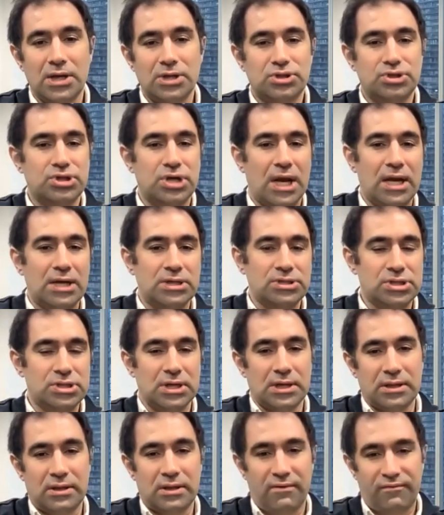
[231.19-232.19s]

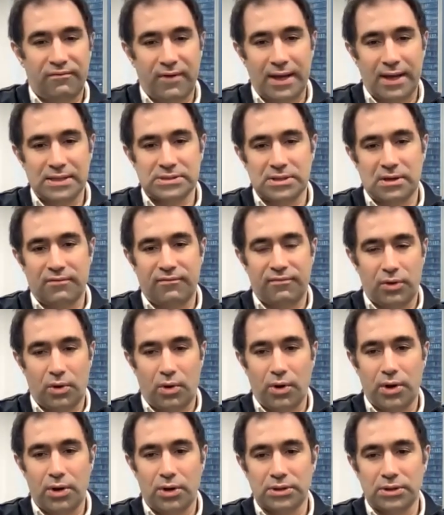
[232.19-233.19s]
changing the face of
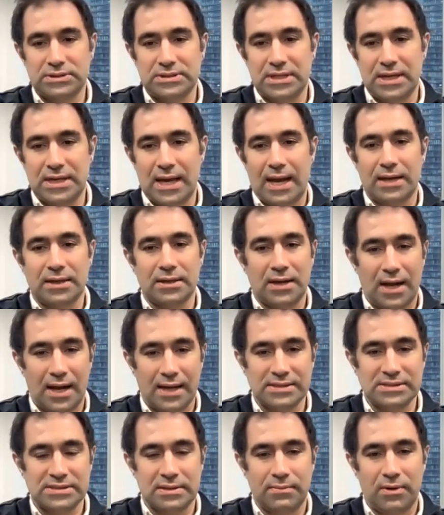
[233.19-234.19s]
loyalty and
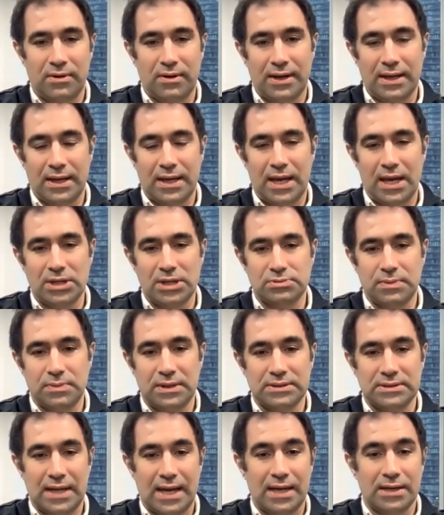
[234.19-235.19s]
customer
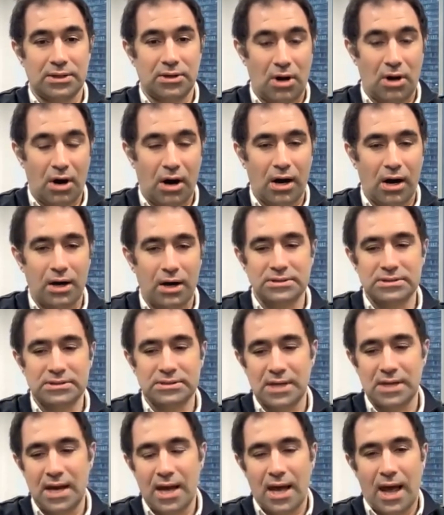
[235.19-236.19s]
engagement and cards